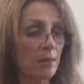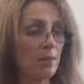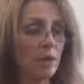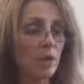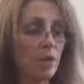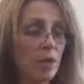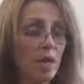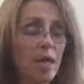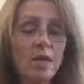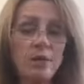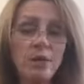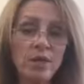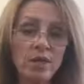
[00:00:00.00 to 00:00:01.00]
You
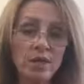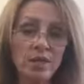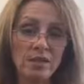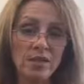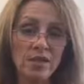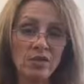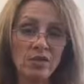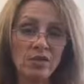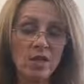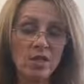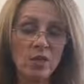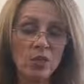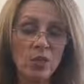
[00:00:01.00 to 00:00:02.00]
can put this here
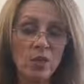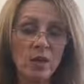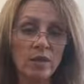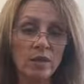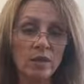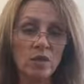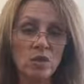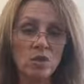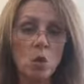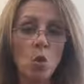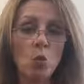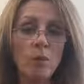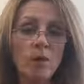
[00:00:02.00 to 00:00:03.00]
as well and just
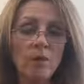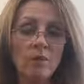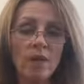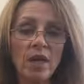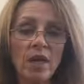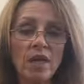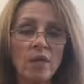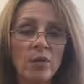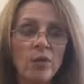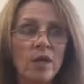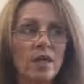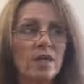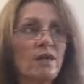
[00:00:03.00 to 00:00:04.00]
open up that
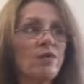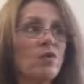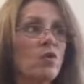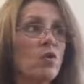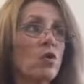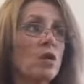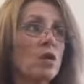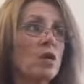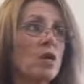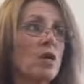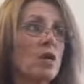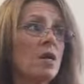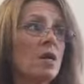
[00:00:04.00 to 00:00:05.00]
airway. If you're
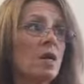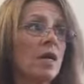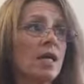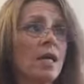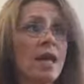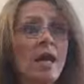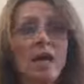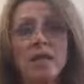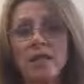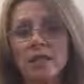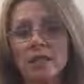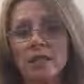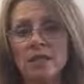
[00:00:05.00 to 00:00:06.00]
an
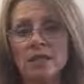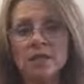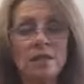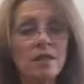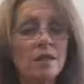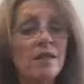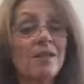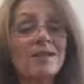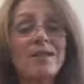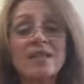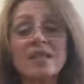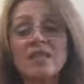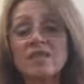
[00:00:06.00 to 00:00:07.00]
athlete,
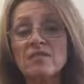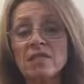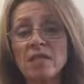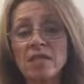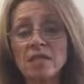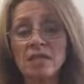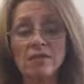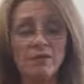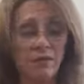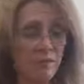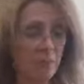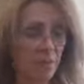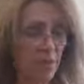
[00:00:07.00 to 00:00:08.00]
they love this stuff
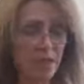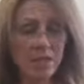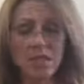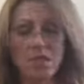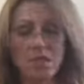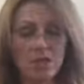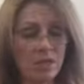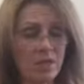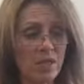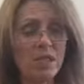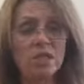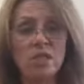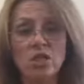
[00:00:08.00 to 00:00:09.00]
because it just
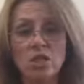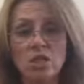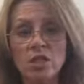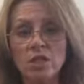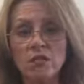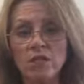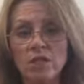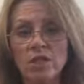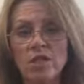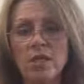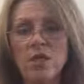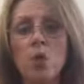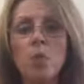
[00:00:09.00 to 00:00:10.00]
makes such a difference
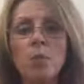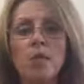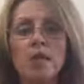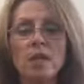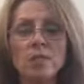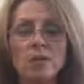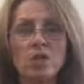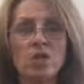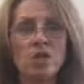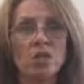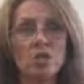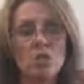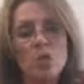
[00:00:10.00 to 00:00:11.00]
in opening up the
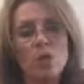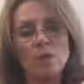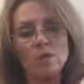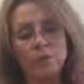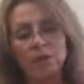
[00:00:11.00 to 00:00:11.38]
chest wall.